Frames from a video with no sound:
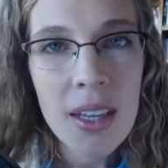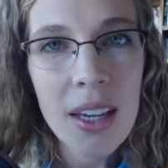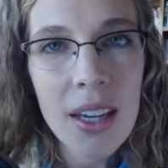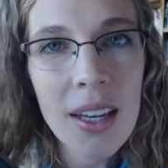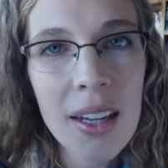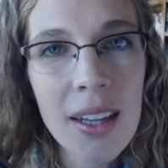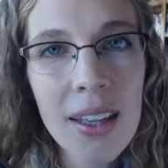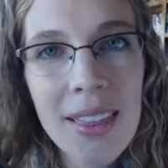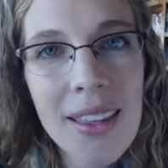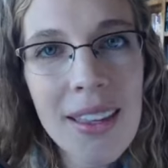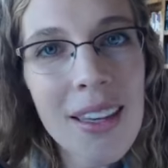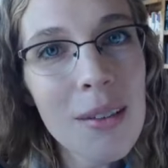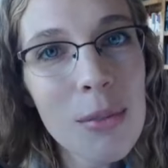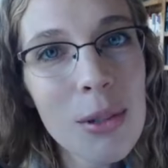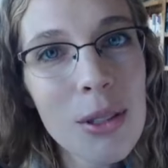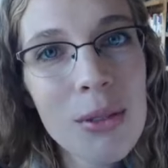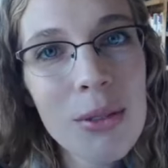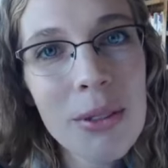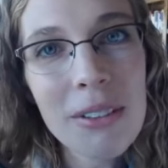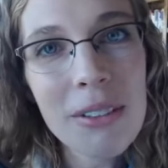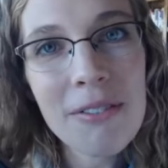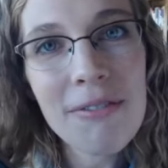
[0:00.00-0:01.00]
Anything
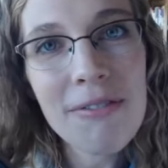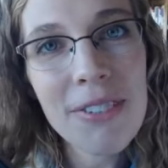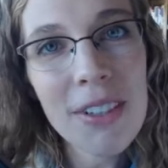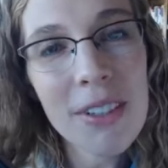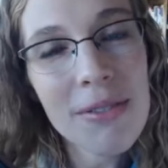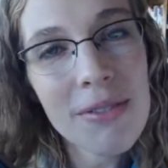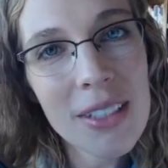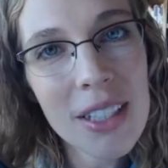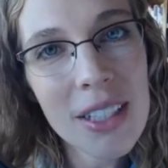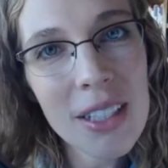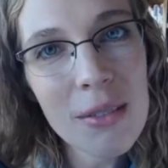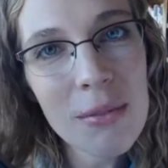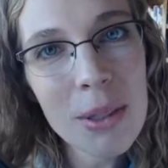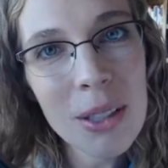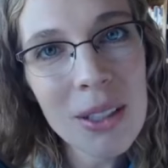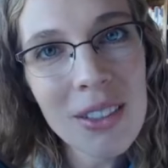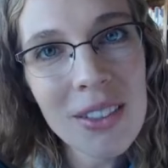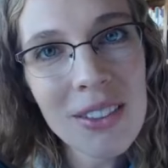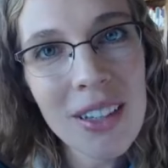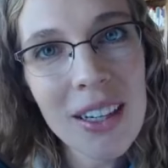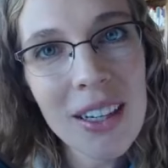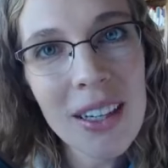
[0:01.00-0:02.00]
between 15
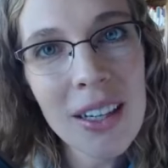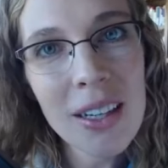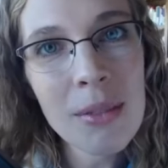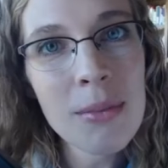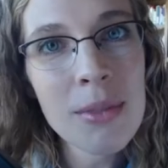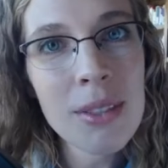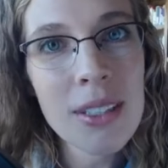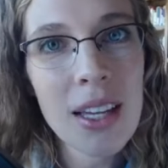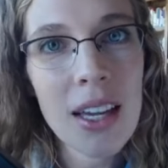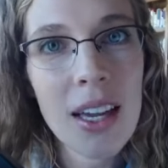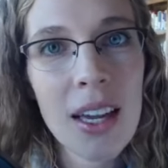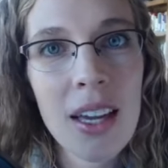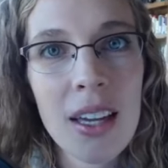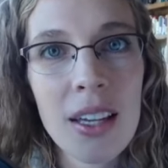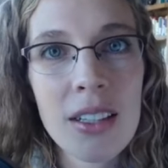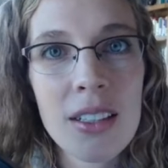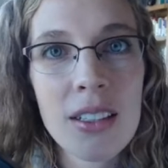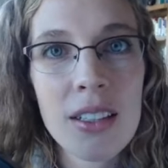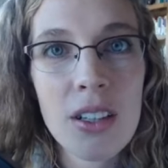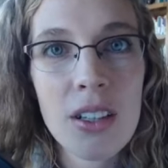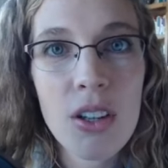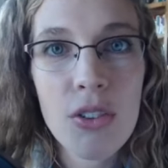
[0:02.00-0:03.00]
milligrams
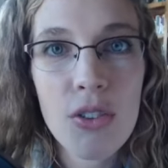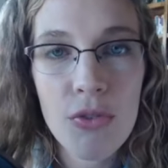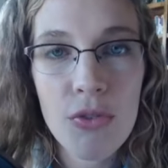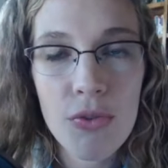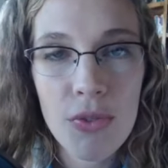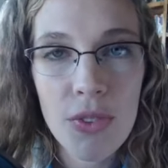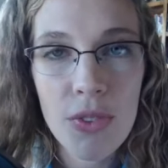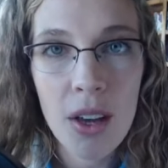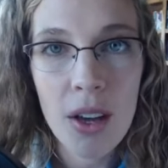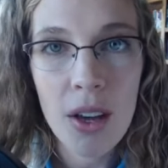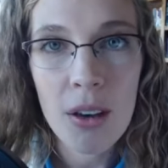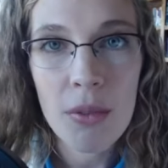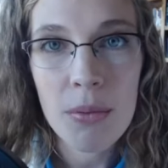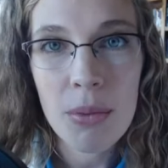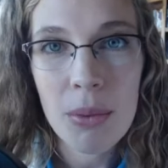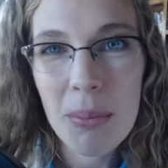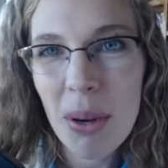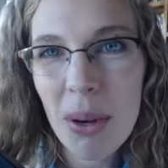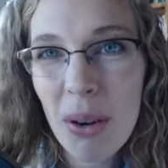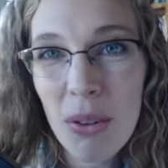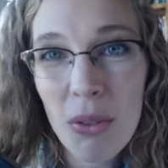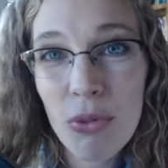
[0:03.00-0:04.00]
and
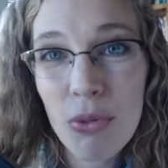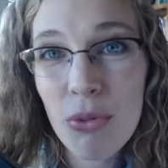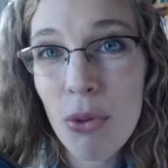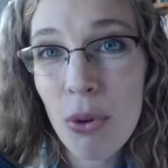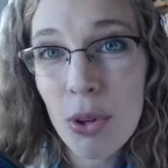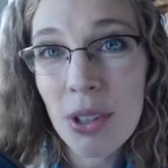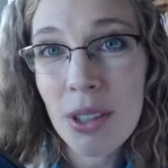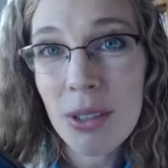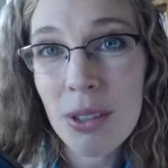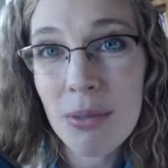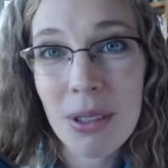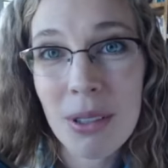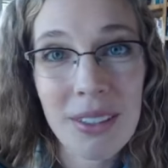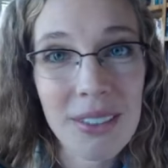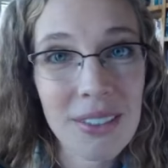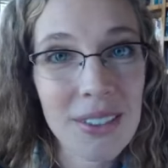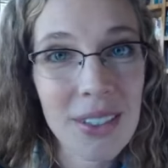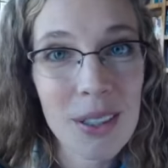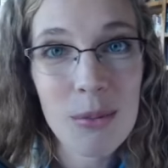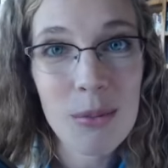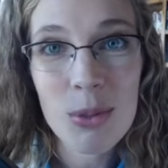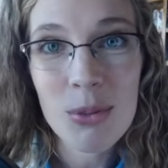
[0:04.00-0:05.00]
about 40
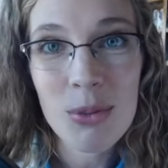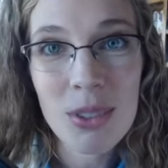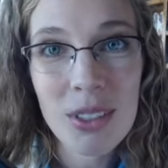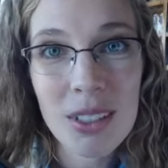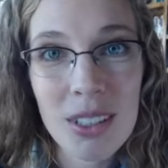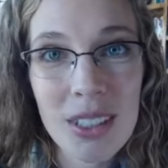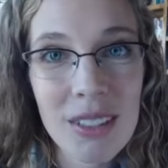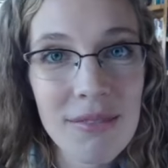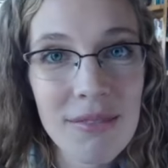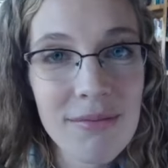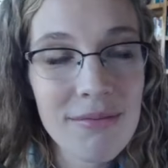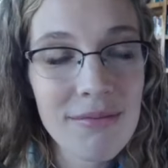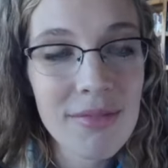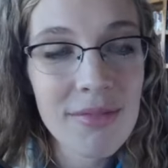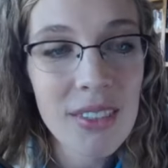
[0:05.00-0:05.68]
milligrams, really,